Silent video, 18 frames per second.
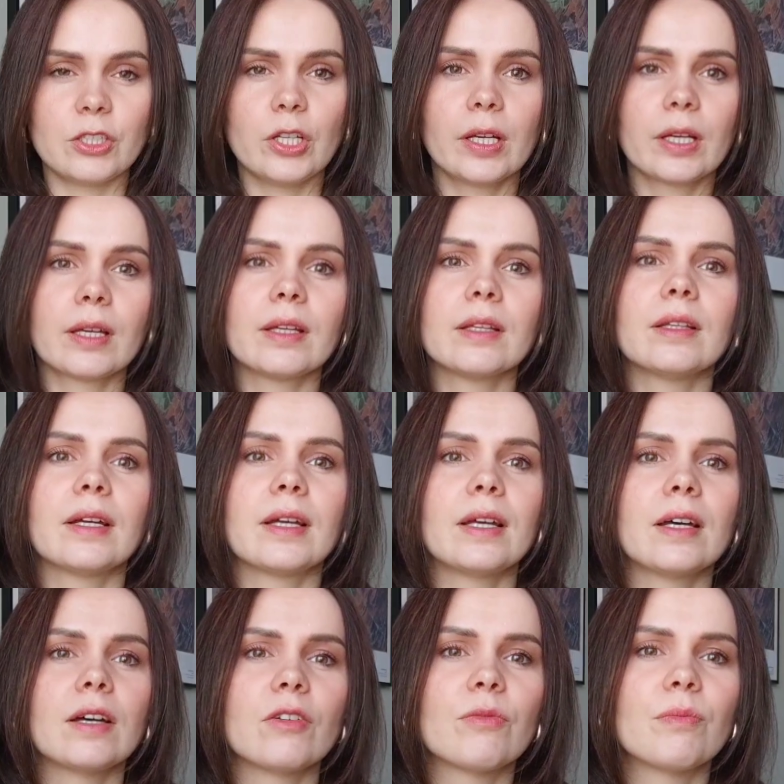jacket
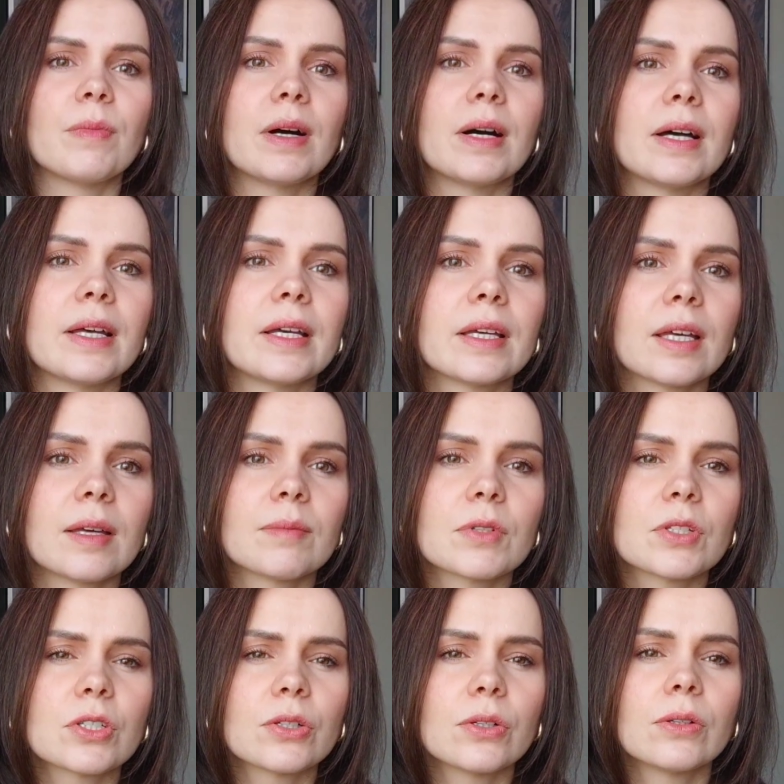I have my
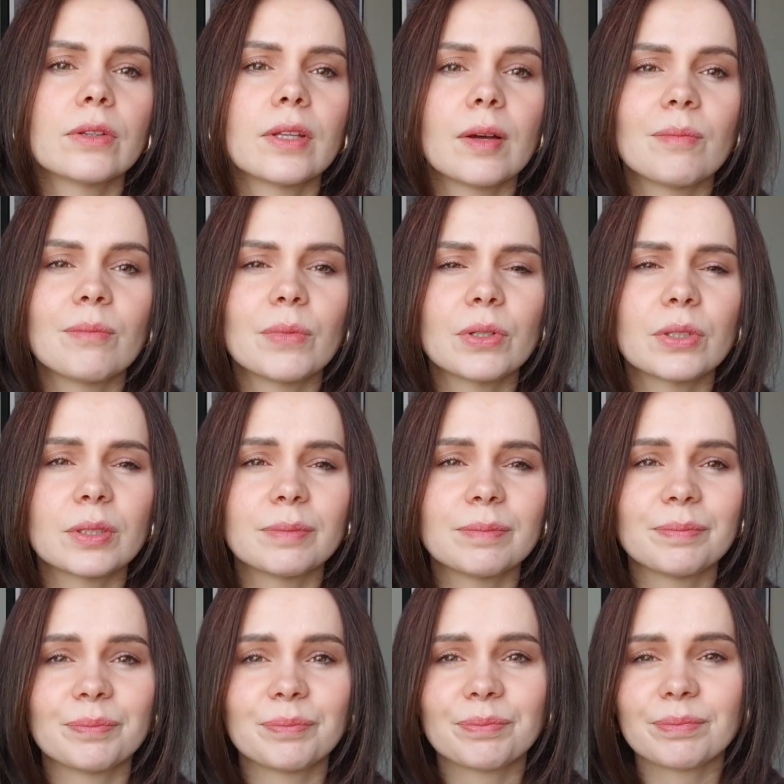camisole
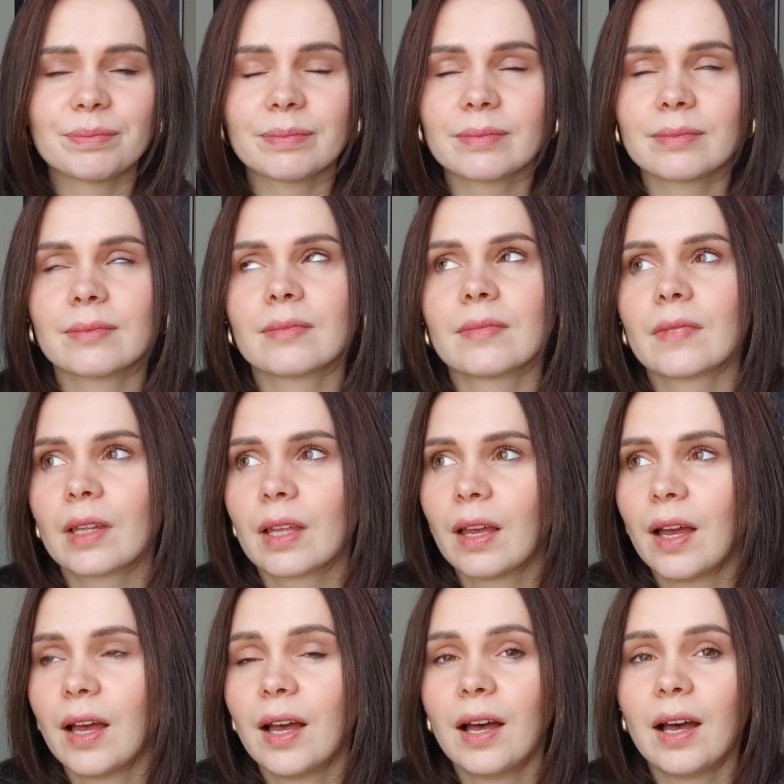number
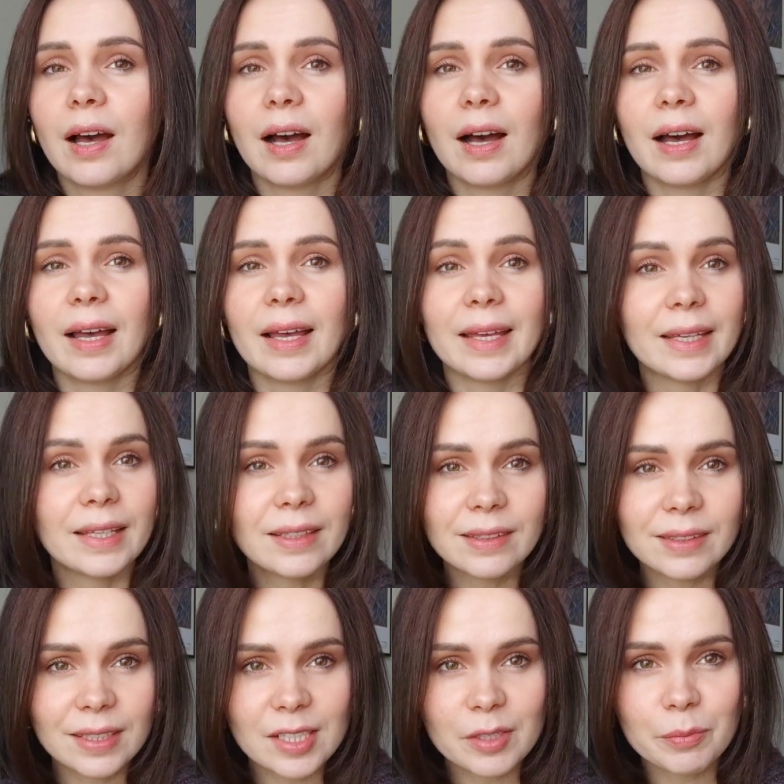
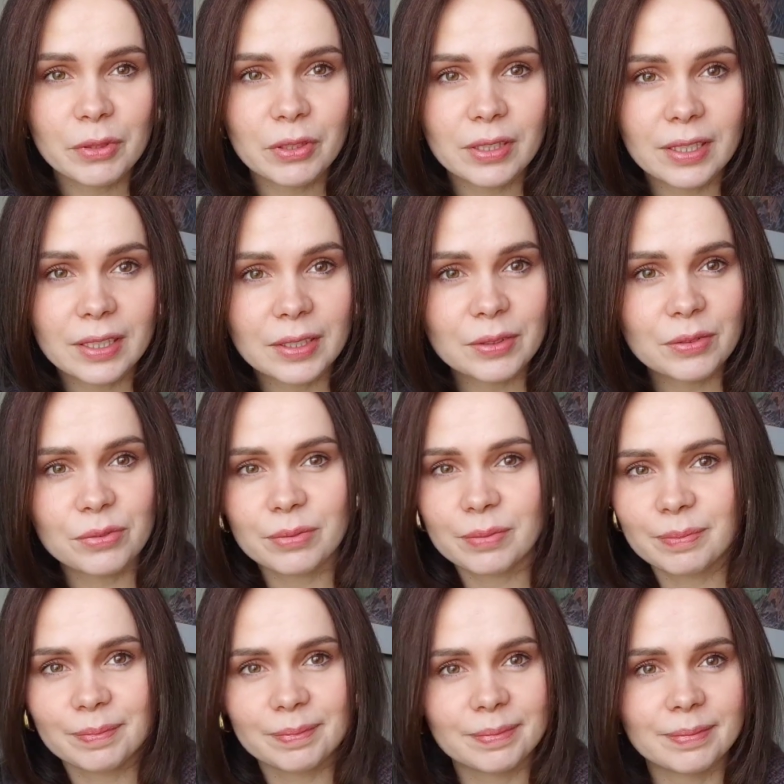8, I believe.